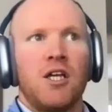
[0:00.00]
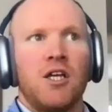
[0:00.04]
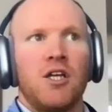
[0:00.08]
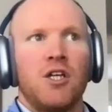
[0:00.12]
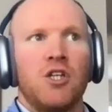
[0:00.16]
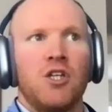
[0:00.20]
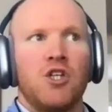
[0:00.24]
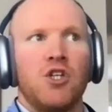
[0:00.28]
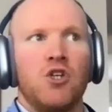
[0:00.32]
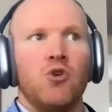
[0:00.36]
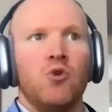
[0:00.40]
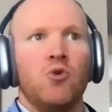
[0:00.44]

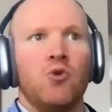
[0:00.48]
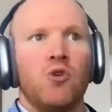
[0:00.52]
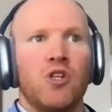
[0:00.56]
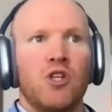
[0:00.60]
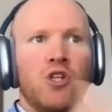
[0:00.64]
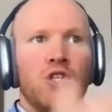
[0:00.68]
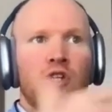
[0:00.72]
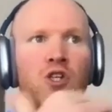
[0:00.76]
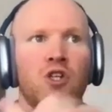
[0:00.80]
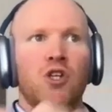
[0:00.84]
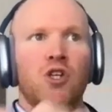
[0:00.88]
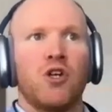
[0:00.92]

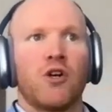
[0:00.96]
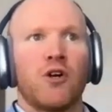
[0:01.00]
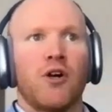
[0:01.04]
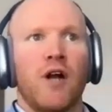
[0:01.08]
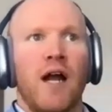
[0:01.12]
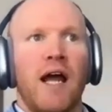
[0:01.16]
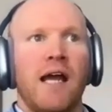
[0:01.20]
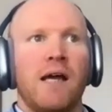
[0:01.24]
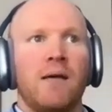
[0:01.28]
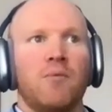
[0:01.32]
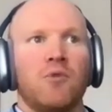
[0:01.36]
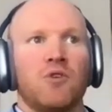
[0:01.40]
you're
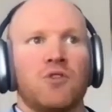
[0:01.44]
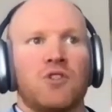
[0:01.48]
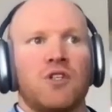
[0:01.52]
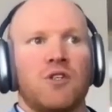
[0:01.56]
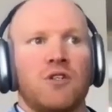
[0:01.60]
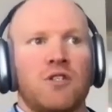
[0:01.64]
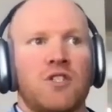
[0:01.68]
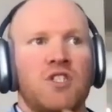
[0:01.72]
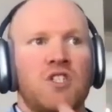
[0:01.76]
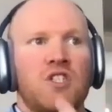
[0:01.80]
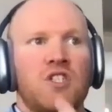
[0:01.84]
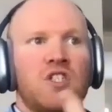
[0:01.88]
able
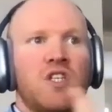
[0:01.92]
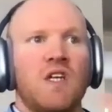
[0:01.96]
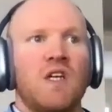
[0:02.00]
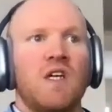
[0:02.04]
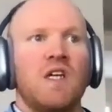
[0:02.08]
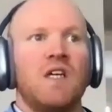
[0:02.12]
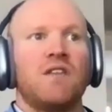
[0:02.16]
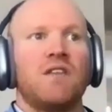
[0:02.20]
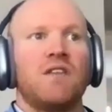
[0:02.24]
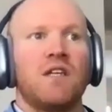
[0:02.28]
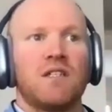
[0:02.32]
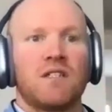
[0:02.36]
to
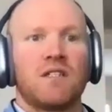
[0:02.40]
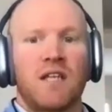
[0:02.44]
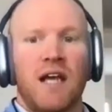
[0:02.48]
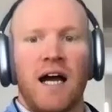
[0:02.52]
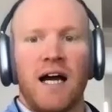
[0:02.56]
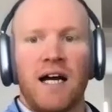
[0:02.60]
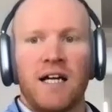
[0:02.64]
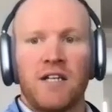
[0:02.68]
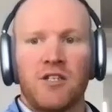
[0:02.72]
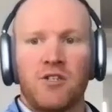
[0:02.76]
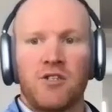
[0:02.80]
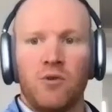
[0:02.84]
see these
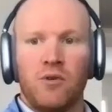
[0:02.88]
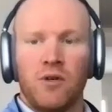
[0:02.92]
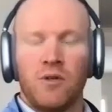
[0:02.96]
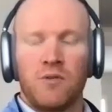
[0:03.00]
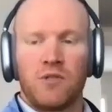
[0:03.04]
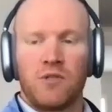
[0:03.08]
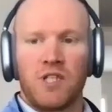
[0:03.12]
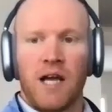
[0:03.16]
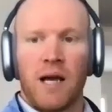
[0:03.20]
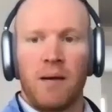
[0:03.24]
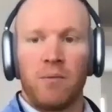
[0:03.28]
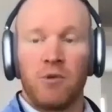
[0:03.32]
guys who are
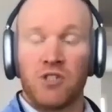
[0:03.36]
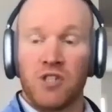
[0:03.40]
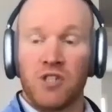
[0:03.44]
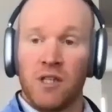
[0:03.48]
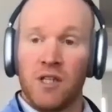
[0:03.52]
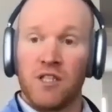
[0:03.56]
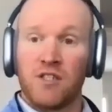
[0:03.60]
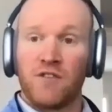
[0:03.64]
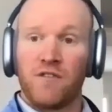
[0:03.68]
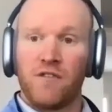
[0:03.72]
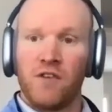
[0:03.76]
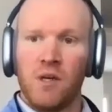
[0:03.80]
established and
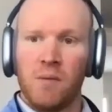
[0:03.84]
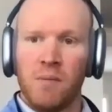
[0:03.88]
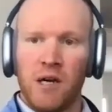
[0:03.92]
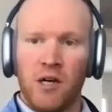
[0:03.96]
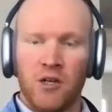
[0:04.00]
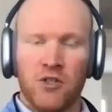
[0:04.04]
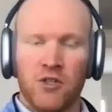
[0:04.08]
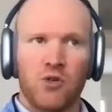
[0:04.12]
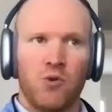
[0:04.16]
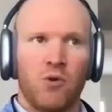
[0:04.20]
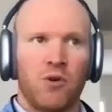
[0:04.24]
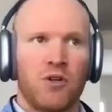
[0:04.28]
these
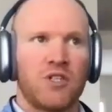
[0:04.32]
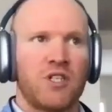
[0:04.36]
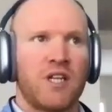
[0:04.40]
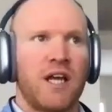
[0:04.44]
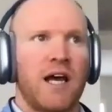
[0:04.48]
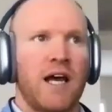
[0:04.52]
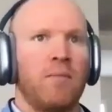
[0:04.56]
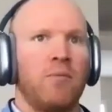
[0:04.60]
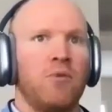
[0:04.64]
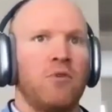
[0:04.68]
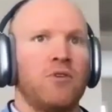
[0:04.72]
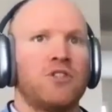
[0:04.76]
females who are
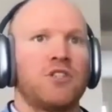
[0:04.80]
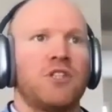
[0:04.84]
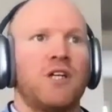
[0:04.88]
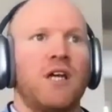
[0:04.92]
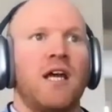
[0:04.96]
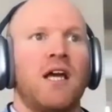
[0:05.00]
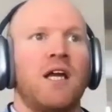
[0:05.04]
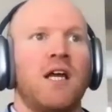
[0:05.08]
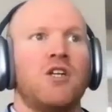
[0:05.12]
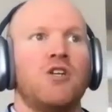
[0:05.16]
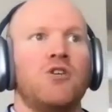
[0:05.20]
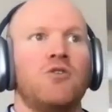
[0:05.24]
established,
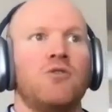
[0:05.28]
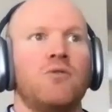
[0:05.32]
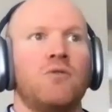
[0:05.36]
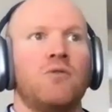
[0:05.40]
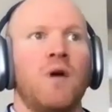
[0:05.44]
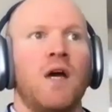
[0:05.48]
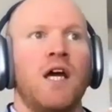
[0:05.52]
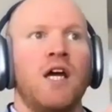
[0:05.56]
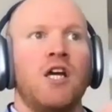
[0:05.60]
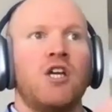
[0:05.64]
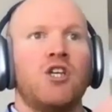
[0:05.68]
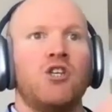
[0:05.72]
and you
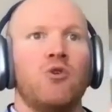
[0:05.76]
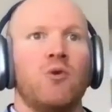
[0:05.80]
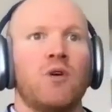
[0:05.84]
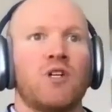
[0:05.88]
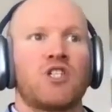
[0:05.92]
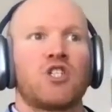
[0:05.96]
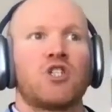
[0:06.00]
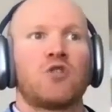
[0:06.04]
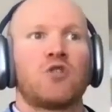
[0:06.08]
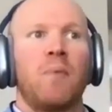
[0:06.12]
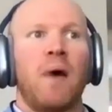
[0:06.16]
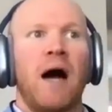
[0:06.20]

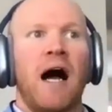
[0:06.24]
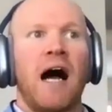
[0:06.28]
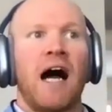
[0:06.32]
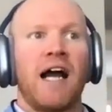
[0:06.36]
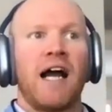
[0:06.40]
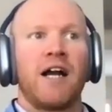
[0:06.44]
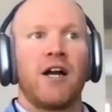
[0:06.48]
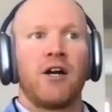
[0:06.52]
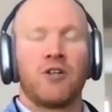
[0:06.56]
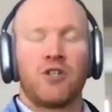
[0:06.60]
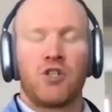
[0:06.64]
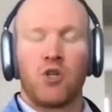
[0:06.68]

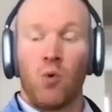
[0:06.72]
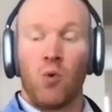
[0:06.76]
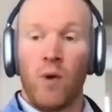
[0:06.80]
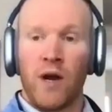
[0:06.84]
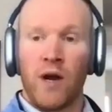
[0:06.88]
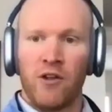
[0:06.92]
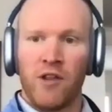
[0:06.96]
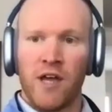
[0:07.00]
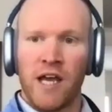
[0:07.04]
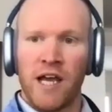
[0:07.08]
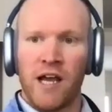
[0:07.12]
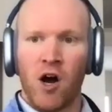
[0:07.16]
aspire to
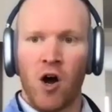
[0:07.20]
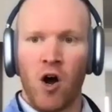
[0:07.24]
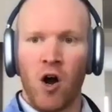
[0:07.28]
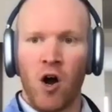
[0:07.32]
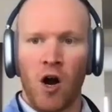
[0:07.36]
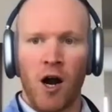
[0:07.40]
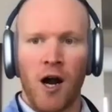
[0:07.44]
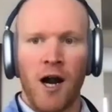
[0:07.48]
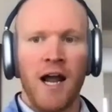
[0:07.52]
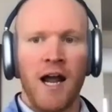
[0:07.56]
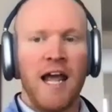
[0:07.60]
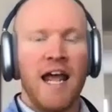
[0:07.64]
where they
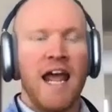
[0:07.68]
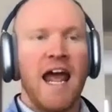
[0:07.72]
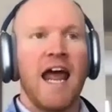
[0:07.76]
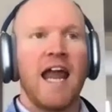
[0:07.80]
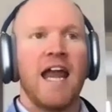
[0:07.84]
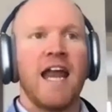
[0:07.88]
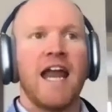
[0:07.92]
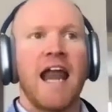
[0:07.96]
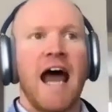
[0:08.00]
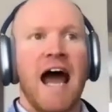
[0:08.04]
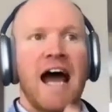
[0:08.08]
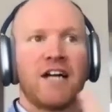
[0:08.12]
are,
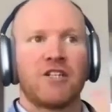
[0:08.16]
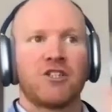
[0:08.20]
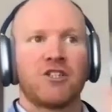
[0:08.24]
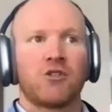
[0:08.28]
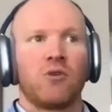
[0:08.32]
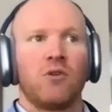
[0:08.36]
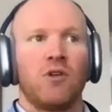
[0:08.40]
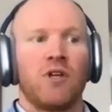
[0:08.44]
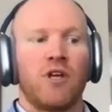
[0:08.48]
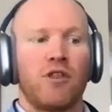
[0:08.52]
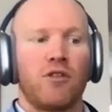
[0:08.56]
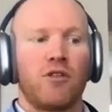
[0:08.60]
and
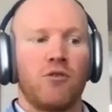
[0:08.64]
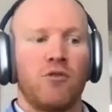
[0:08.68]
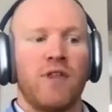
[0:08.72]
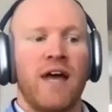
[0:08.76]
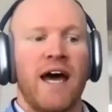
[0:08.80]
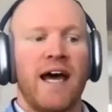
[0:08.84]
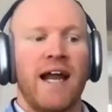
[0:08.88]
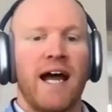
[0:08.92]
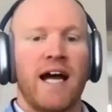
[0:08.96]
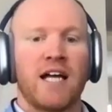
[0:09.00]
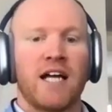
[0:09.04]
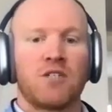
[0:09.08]
naturally through
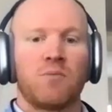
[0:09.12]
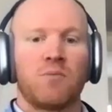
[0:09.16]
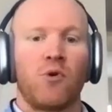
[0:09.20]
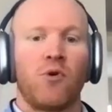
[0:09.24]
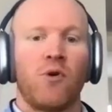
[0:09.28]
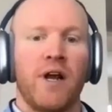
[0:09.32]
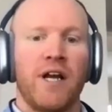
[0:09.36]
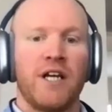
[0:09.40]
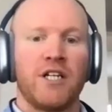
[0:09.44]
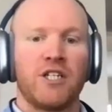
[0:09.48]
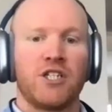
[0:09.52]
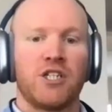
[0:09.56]
that
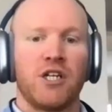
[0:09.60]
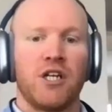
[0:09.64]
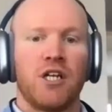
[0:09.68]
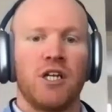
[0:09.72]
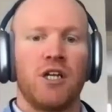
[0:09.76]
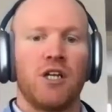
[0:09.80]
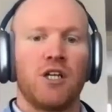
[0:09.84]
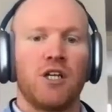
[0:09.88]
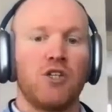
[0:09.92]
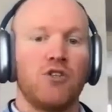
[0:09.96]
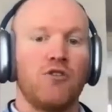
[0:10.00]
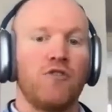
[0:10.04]

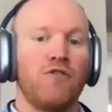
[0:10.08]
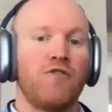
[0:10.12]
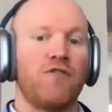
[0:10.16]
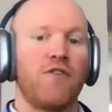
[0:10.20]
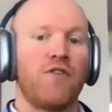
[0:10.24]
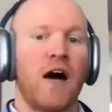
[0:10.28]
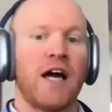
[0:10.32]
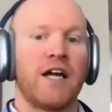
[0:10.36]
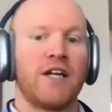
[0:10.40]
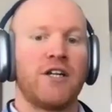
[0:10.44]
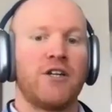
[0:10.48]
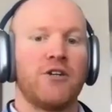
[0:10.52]
aspiration you
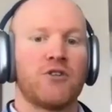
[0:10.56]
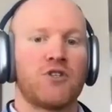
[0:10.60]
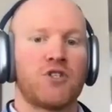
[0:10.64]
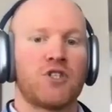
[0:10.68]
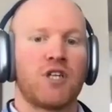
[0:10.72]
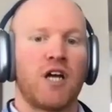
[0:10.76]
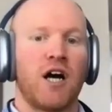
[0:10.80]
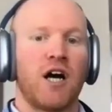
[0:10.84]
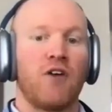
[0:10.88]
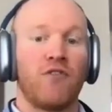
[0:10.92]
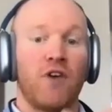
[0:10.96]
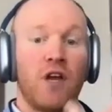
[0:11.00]
find
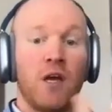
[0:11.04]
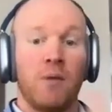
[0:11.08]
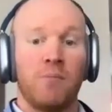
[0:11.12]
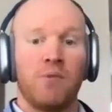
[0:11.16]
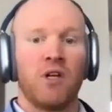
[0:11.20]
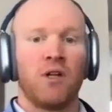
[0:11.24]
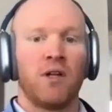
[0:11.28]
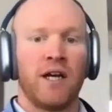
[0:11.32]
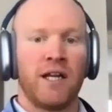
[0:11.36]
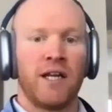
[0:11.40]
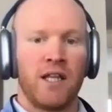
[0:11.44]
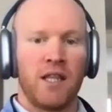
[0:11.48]
yourself
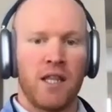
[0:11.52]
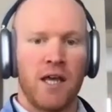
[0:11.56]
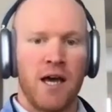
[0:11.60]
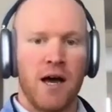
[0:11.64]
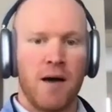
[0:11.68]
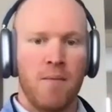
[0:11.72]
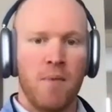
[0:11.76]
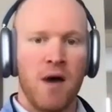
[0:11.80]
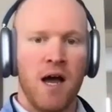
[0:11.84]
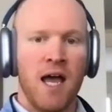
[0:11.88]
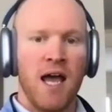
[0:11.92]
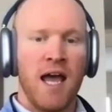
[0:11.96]
emulating
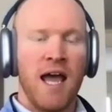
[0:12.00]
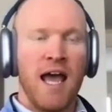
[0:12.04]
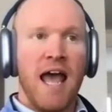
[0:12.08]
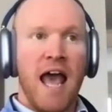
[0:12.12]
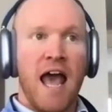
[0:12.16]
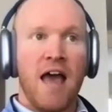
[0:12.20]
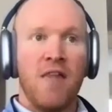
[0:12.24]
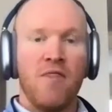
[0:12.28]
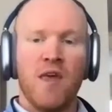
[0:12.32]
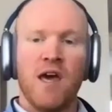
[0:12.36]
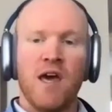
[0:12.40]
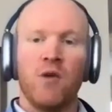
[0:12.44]
them.
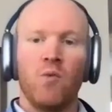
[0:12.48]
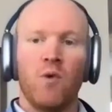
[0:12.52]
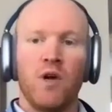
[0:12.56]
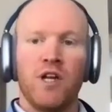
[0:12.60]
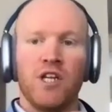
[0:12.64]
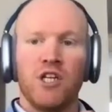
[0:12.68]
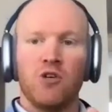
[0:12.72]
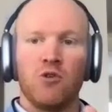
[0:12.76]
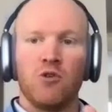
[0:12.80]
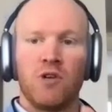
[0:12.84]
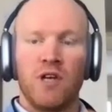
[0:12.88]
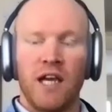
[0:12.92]
And then
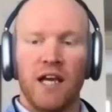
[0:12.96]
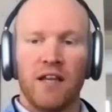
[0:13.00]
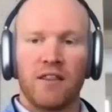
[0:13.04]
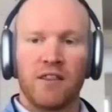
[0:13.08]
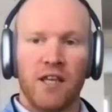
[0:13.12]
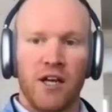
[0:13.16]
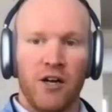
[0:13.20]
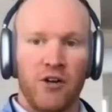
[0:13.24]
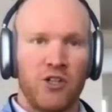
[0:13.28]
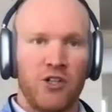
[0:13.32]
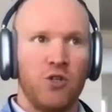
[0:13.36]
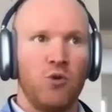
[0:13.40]
when you get
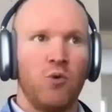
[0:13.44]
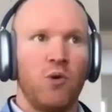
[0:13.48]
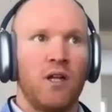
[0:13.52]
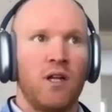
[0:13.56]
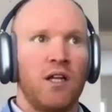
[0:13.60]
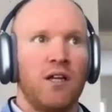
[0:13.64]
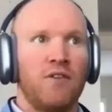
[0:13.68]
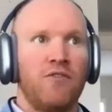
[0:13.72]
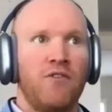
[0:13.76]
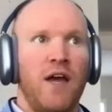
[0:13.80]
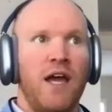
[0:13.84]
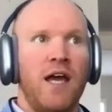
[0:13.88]
there, you
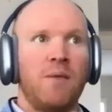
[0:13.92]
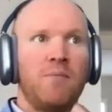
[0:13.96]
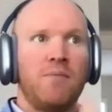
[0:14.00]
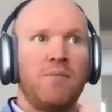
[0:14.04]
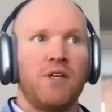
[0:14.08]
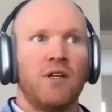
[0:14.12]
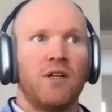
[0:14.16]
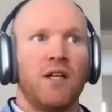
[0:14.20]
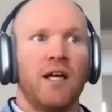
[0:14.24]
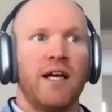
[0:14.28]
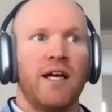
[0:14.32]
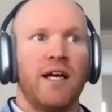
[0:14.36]
will have
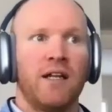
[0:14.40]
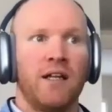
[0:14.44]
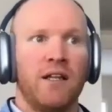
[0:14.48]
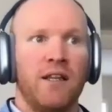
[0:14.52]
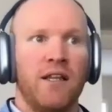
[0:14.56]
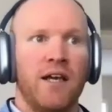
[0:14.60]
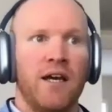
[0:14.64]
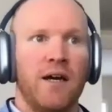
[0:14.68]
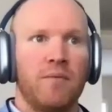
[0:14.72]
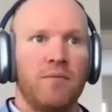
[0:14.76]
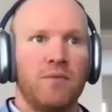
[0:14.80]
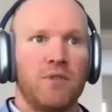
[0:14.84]
emulated
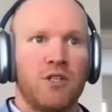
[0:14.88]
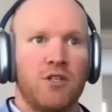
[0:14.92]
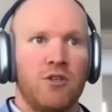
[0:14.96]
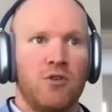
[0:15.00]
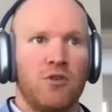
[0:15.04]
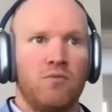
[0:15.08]
them